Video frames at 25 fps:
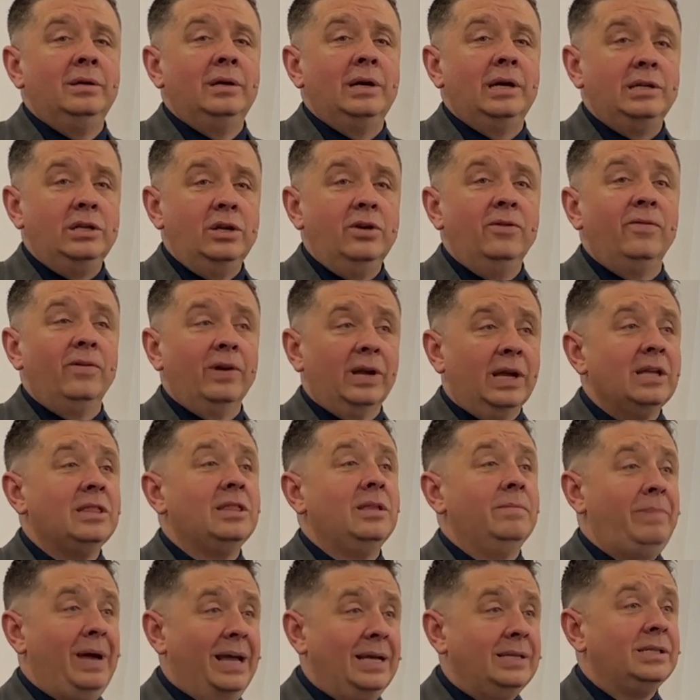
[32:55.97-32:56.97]
and you forget
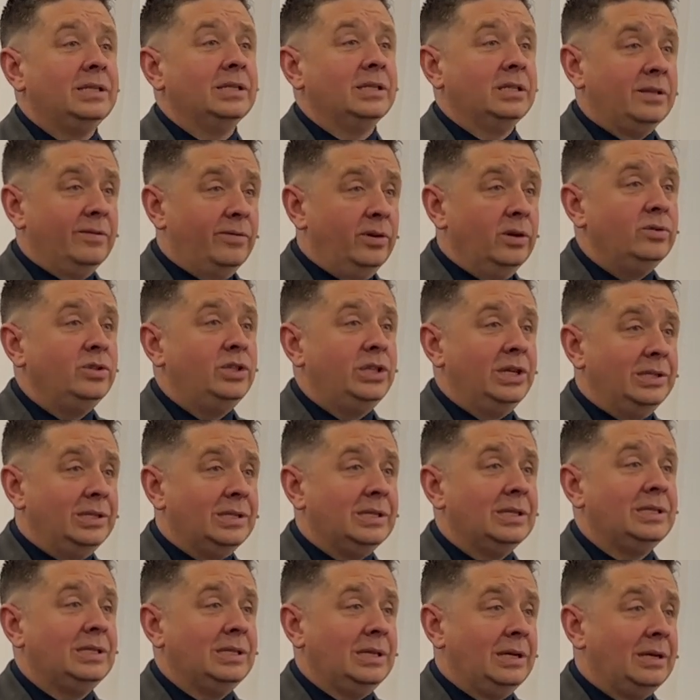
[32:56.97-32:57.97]
the basics of who
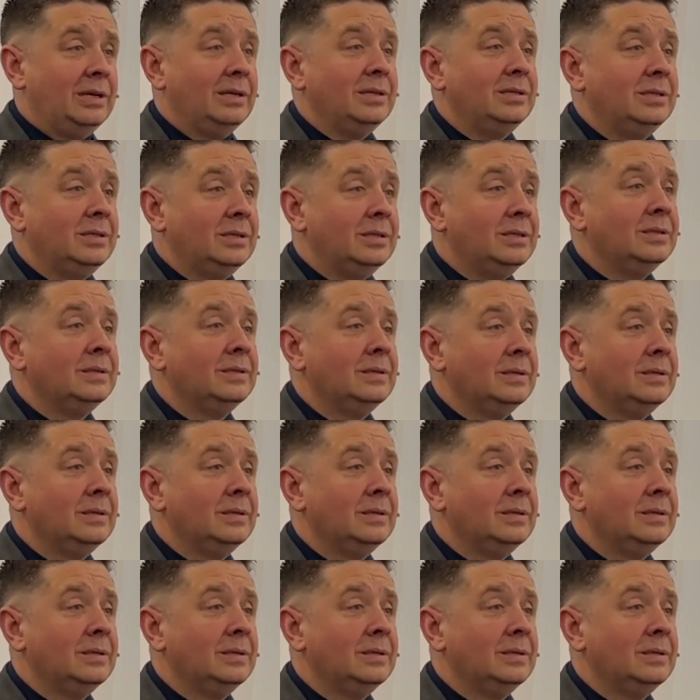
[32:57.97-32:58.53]
Jesus is.